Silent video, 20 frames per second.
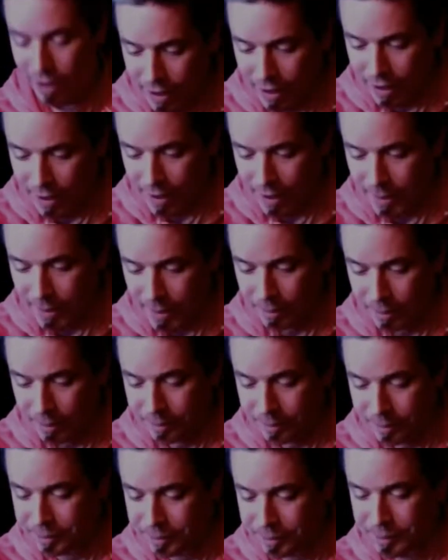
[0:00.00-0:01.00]

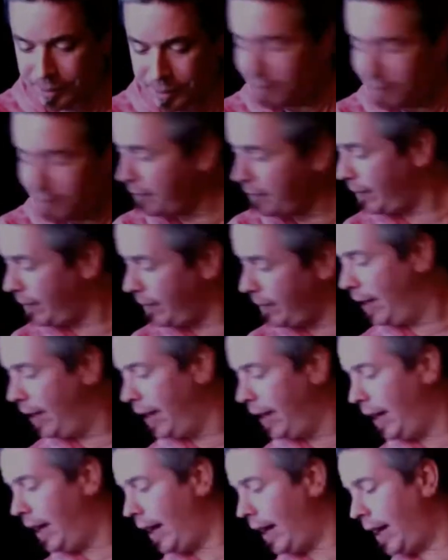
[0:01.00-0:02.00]
All
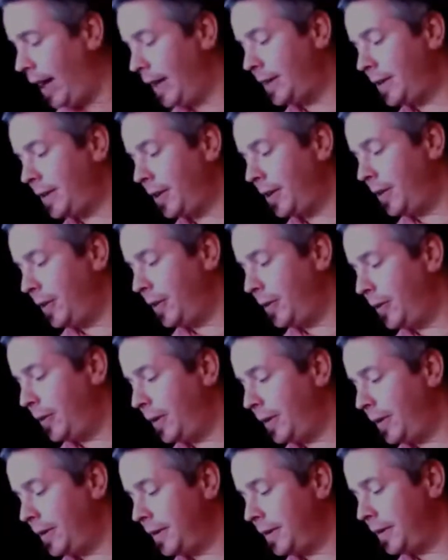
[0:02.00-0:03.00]
right, so
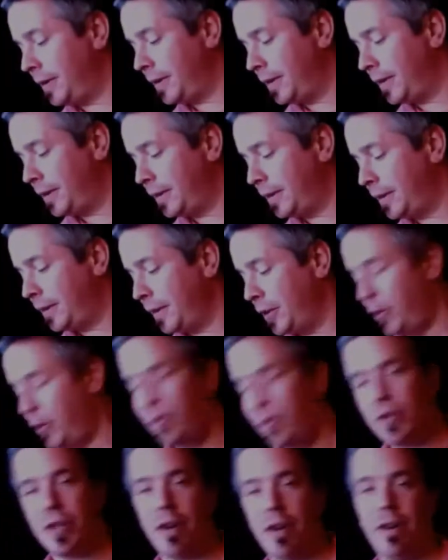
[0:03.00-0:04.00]
you
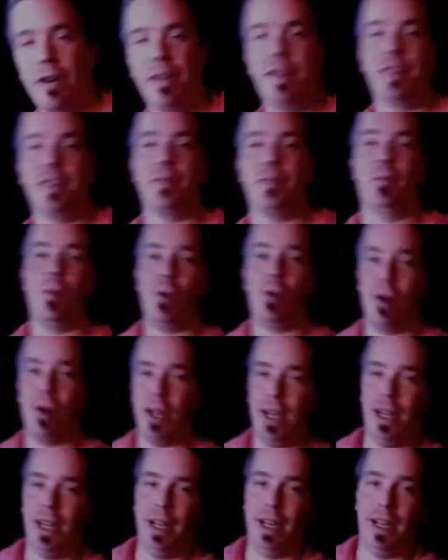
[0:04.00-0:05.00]
started this
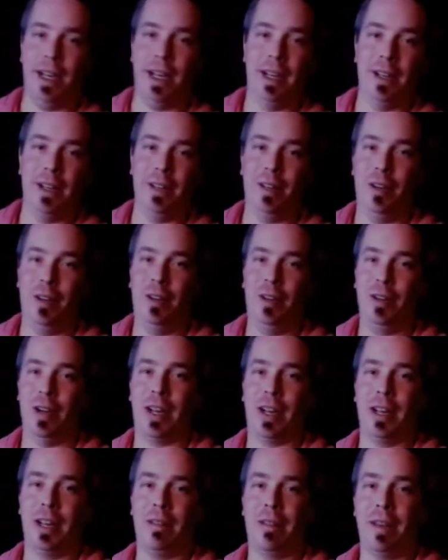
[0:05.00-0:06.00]
morning
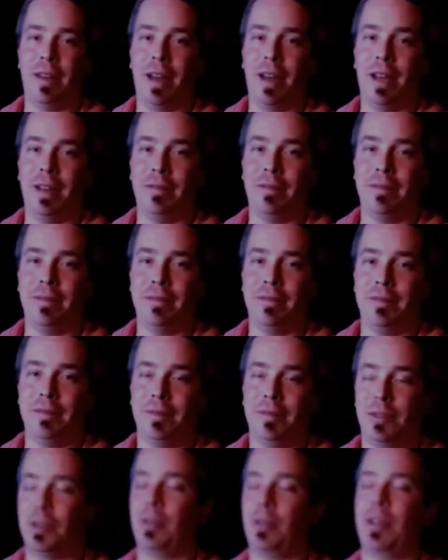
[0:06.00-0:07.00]
cooking thing.
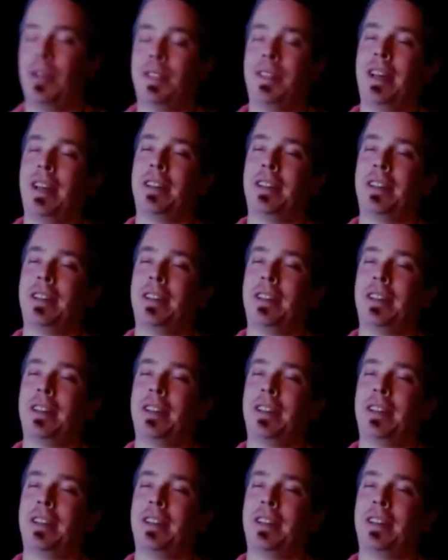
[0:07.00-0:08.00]
So let's take a step
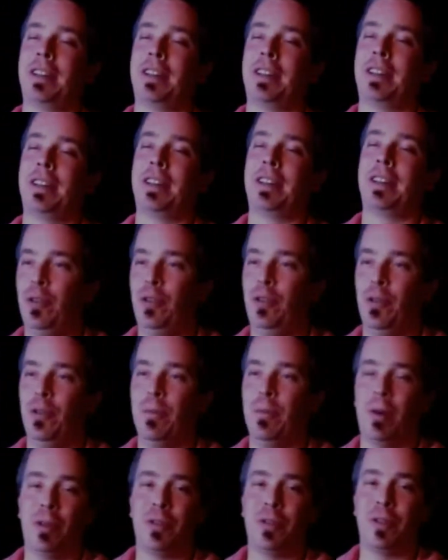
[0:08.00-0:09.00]
back. Typically, you do
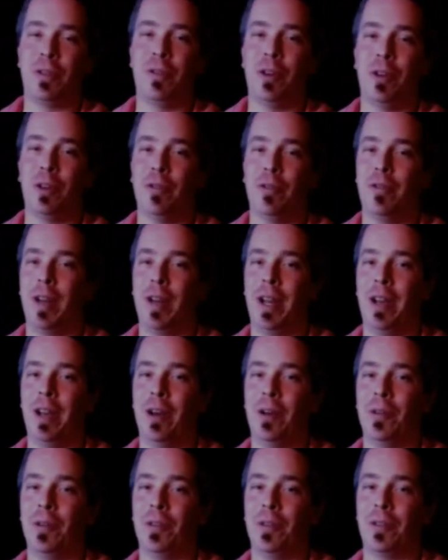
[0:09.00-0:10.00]
most of your
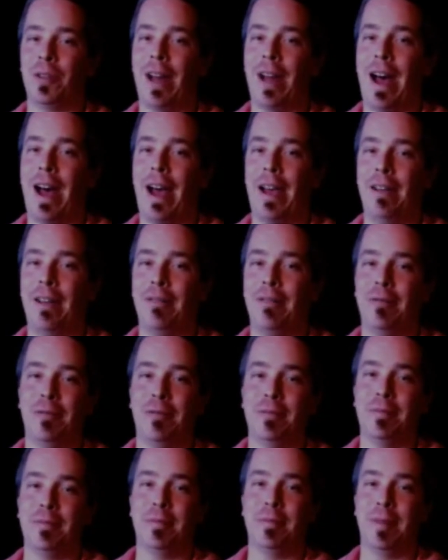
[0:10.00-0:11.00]
videos live
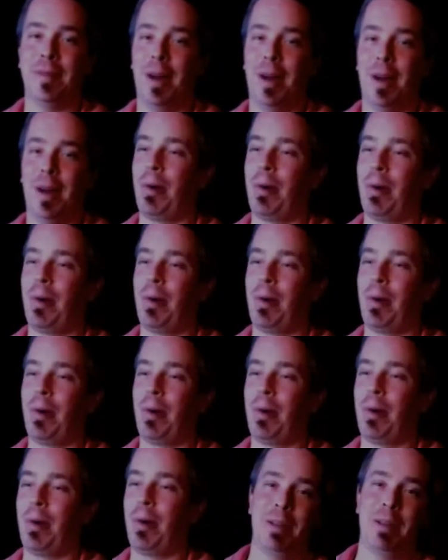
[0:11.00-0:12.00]

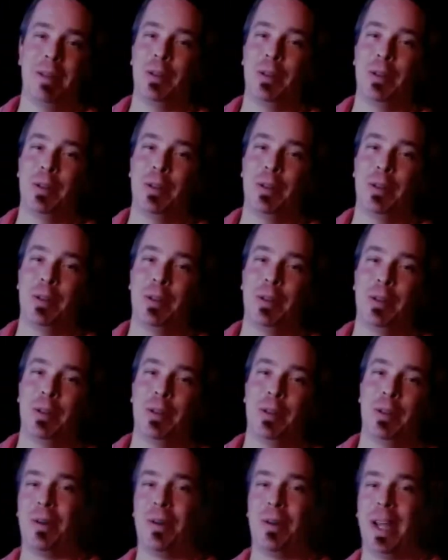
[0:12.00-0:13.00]
approximately between
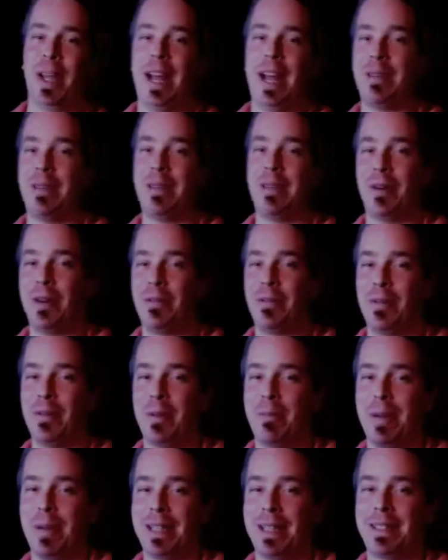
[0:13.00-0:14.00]
7:30 and 8:30 from the
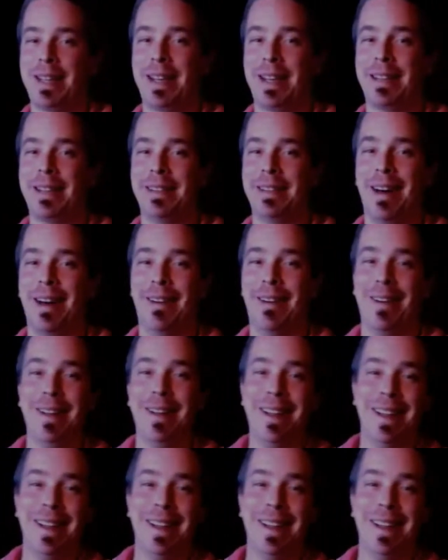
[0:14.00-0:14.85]
best I can tell.